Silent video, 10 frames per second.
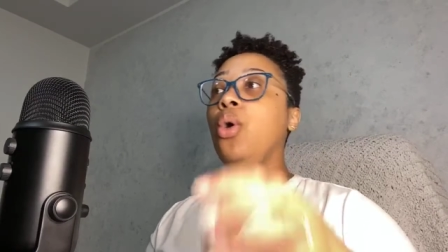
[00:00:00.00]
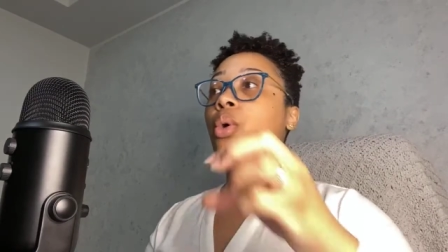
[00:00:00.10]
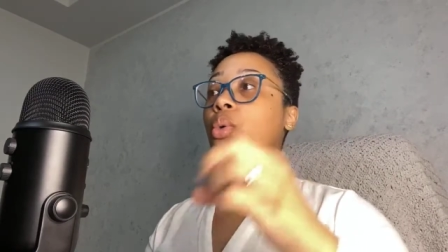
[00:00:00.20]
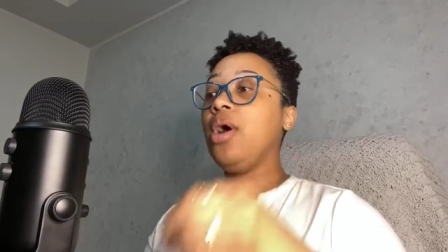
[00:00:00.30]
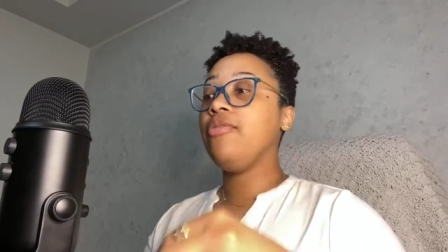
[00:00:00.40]

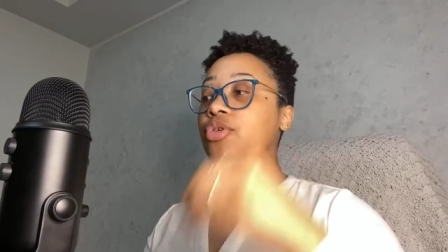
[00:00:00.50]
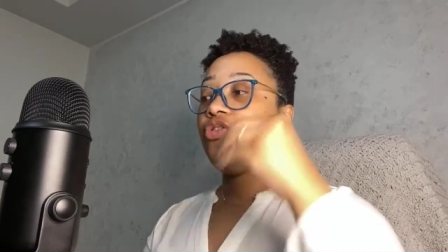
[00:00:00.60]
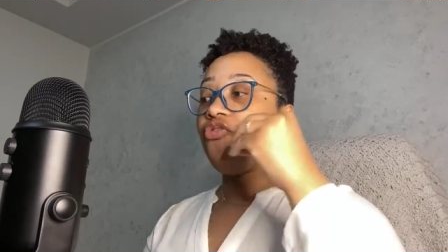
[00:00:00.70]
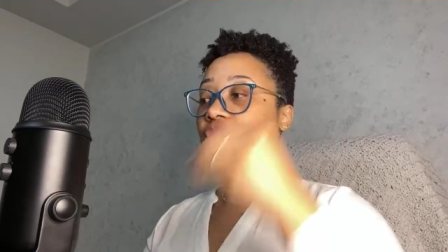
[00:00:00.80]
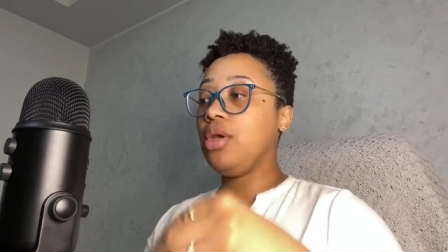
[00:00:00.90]
whoever you
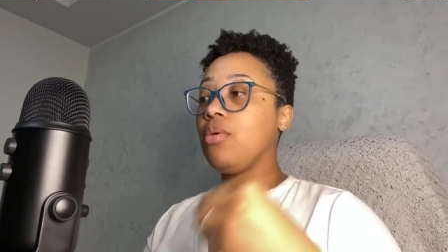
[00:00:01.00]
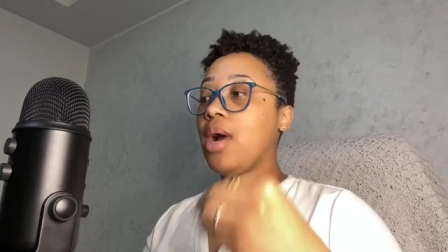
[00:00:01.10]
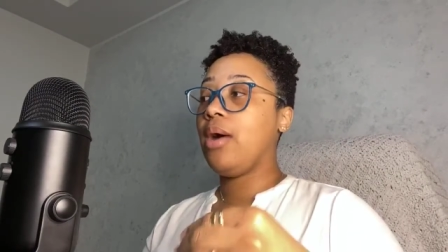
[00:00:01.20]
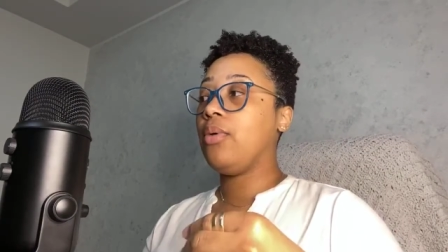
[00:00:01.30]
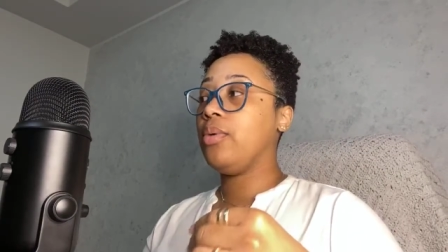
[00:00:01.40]
figure
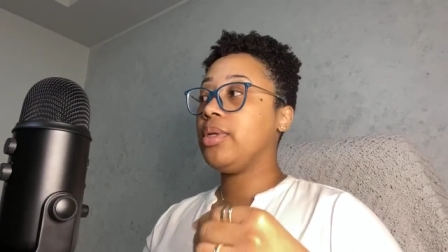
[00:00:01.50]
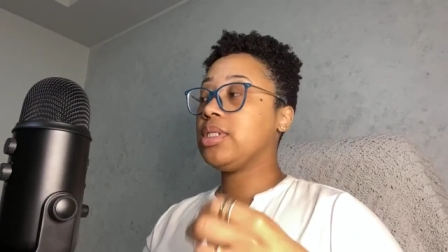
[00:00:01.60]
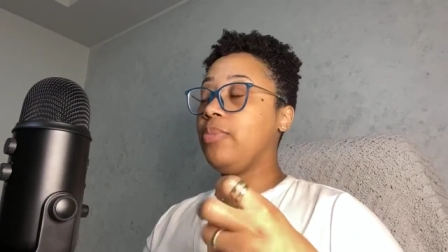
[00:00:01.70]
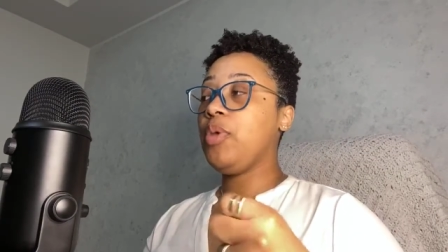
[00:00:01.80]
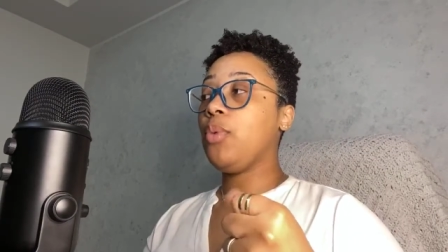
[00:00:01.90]
out
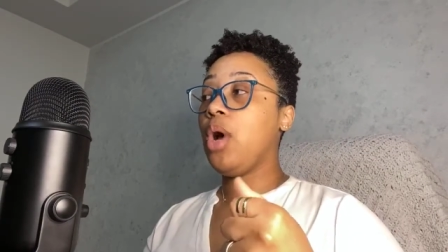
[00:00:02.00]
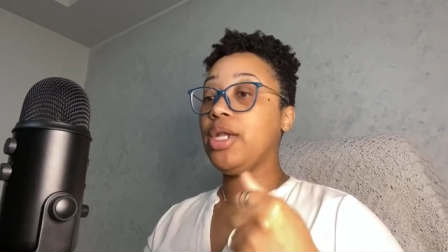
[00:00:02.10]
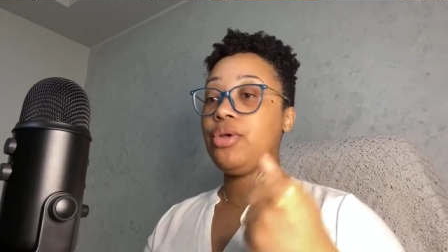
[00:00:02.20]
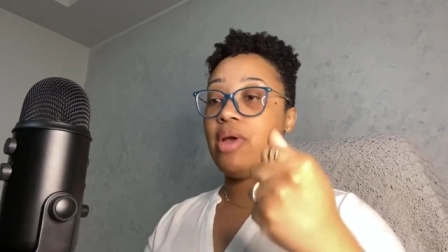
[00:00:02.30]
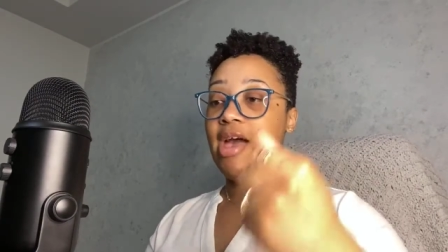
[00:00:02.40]
some people call
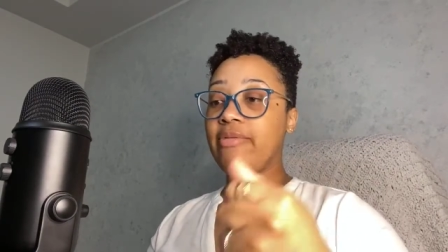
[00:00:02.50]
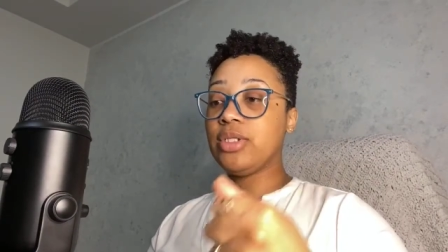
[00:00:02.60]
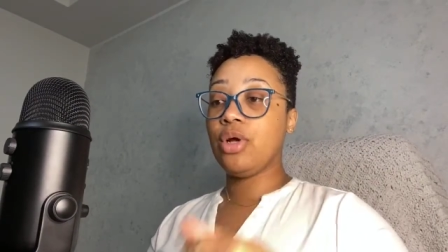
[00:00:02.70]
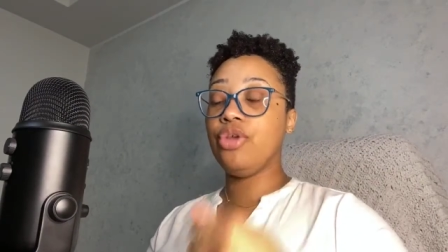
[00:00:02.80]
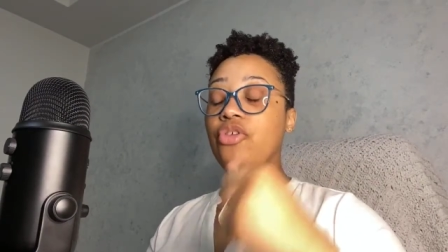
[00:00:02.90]
it your
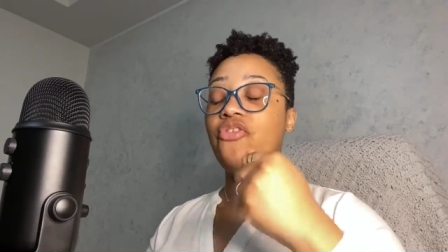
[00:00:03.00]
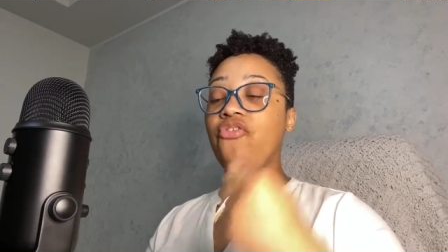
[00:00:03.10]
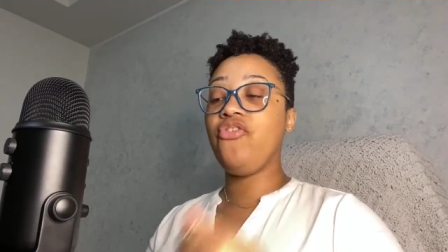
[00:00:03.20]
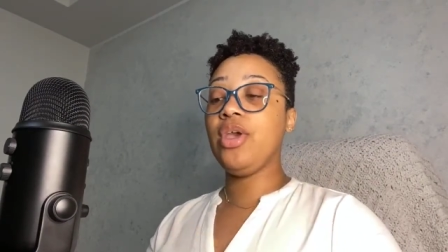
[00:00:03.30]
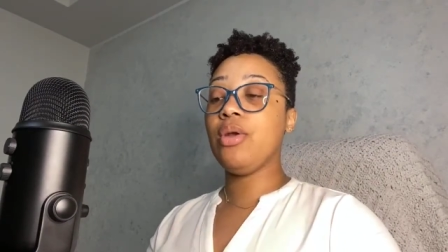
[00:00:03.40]
avatar you
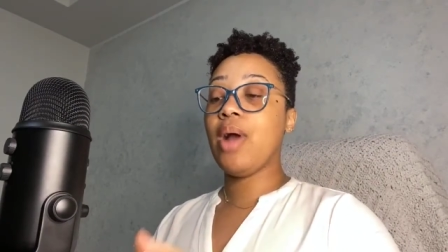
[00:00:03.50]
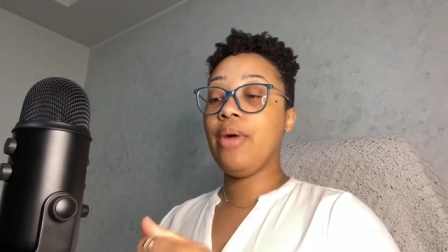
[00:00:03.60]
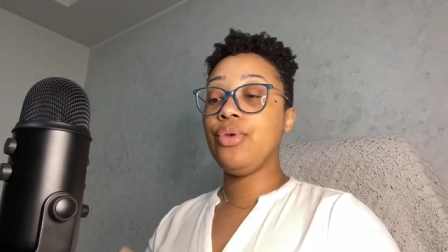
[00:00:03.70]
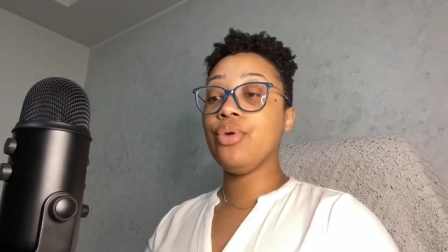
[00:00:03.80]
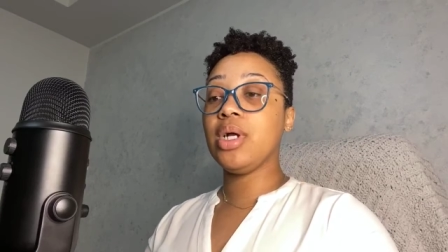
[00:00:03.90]
figure
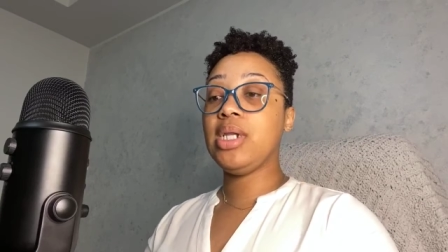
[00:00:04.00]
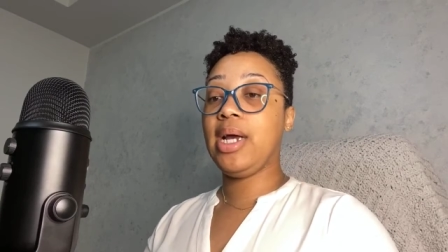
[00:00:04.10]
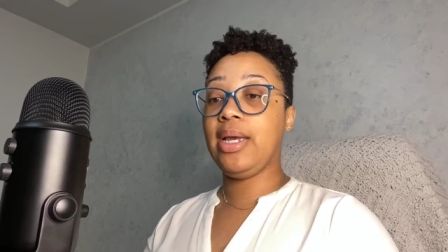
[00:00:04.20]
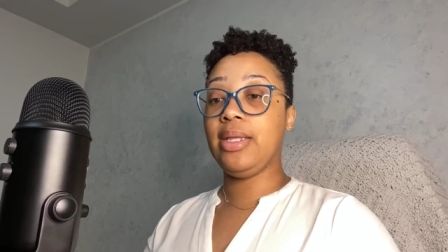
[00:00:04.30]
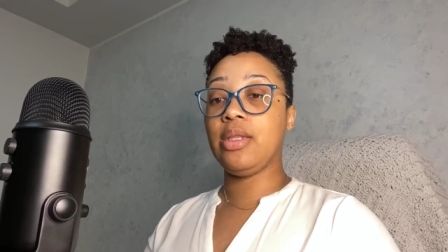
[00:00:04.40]
out your
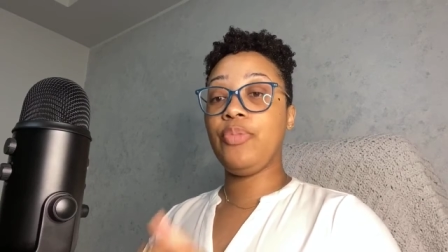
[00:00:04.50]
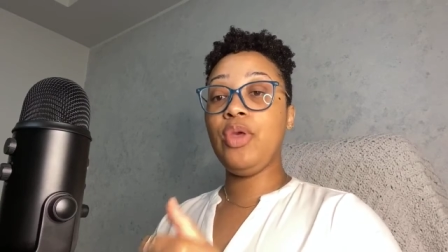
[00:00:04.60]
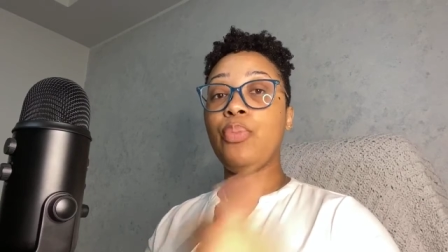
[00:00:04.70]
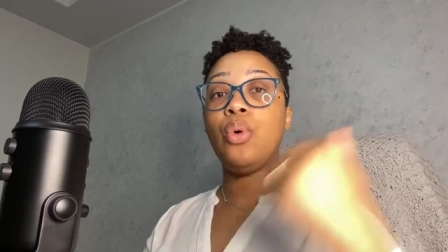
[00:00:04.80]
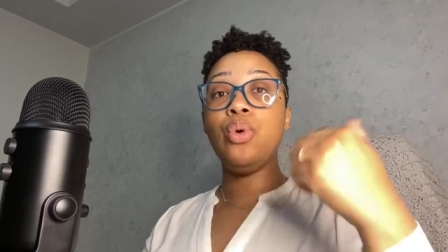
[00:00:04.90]
client the
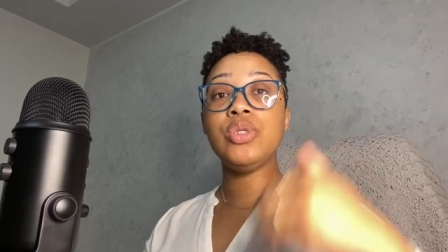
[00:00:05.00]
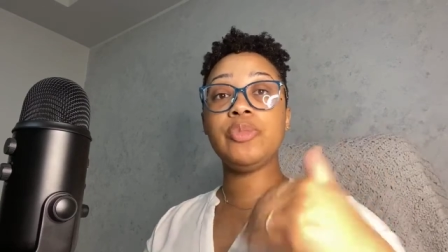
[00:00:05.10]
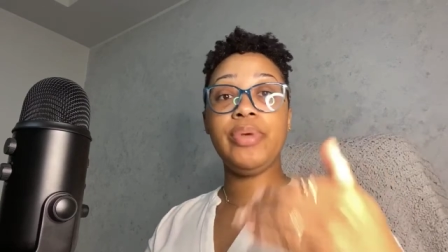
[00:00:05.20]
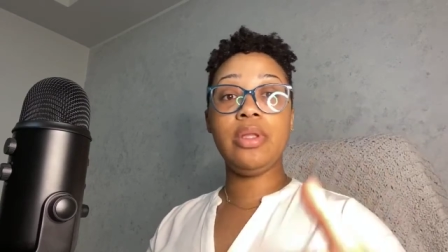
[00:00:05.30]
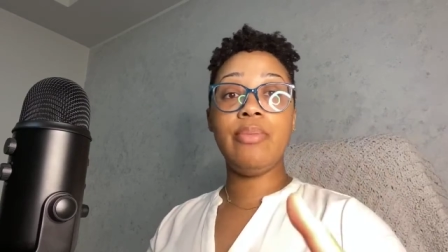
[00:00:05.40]
people who
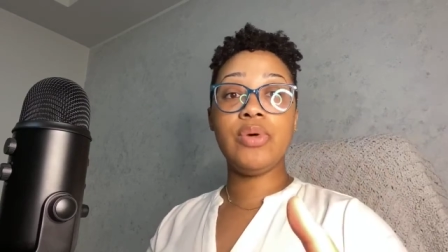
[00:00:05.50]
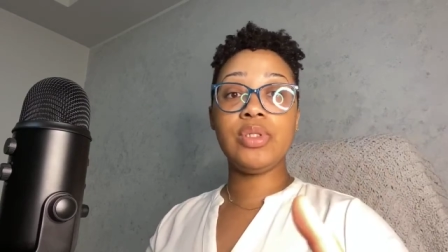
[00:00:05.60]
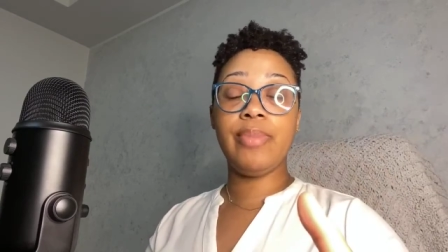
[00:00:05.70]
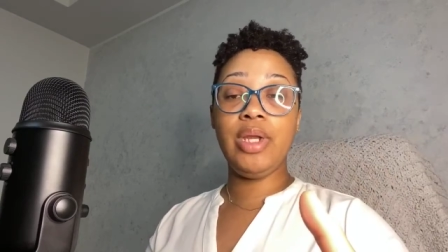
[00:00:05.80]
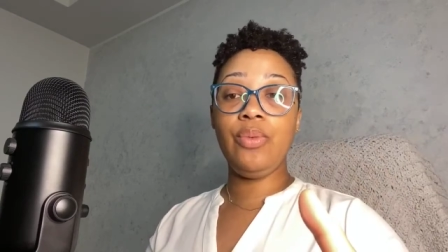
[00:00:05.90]
spend the
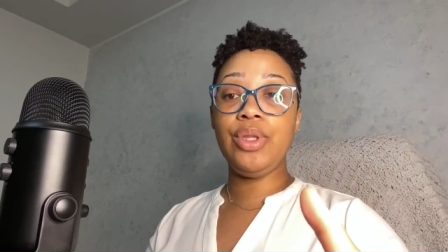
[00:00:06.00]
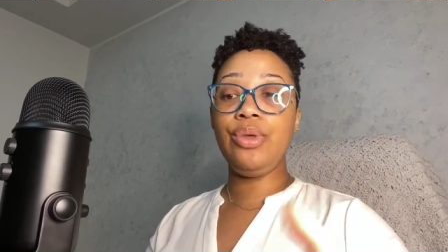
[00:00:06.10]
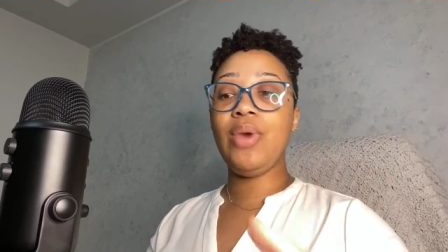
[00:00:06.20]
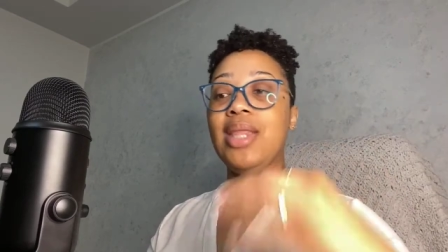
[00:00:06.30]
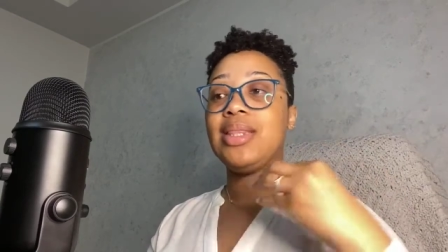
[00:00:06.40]
most money with
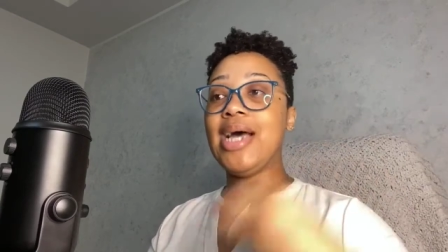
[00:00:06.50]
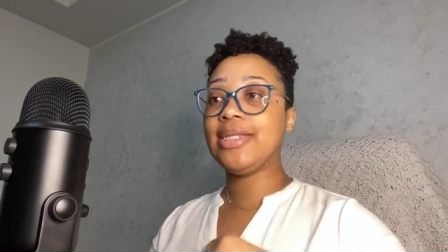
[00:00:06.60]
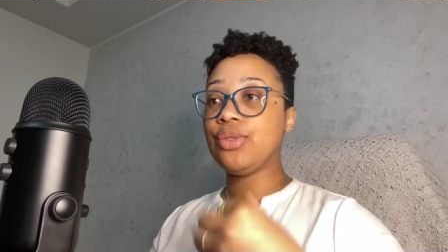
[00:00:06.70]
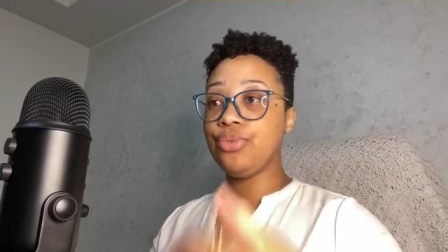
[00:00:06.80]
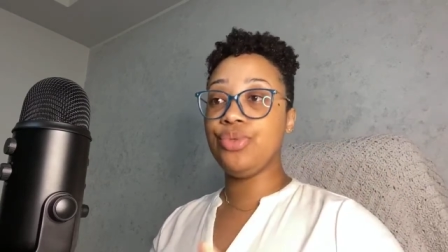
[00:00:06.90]
you and
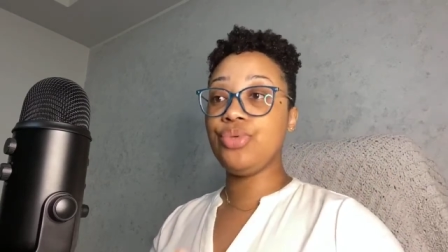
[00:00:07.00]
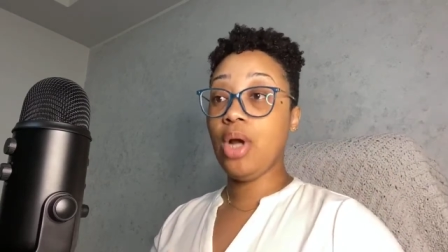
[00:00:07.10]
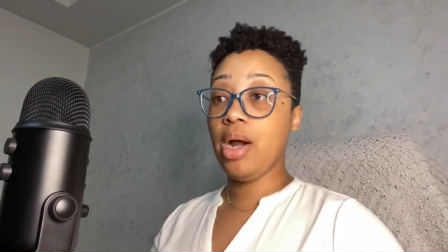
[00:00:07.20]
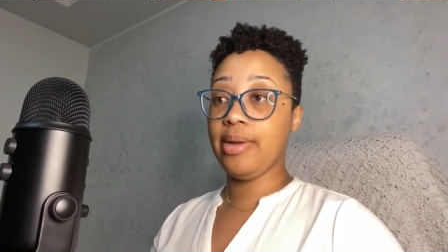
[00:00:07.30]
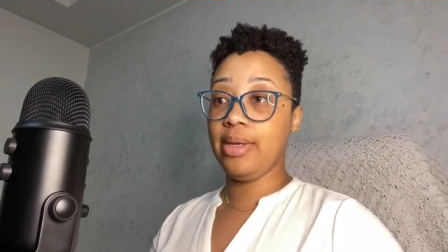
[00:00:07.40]
that's who you
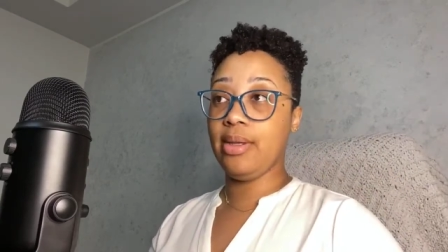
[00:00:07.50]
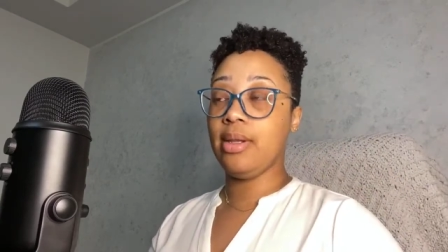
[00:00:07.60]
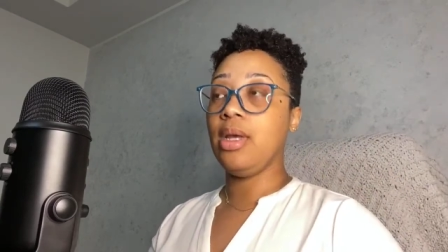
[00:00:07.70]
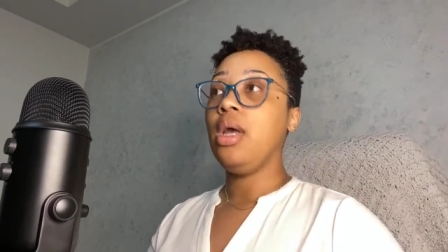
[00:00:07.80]
target